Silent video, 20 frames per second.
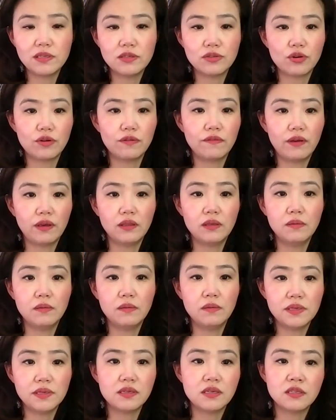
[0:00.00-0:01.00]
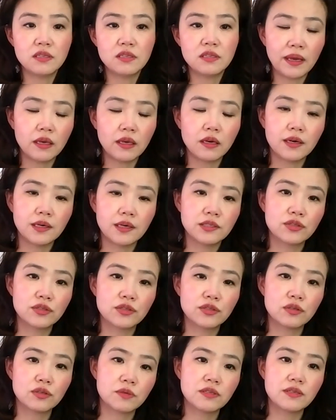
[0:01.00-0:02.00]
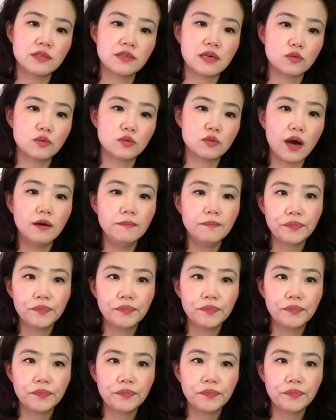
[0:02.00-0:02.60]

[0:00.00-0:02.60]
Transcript: serving business banking customers as well.